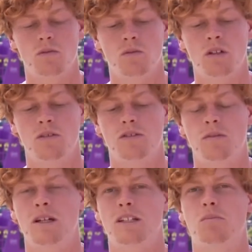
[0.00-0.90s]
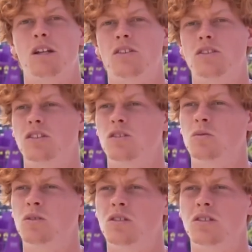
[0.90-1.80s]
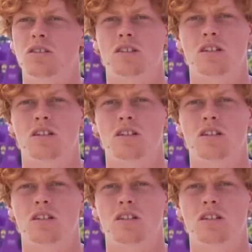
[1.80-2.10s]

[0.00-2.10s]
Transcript: one of the best players in the world,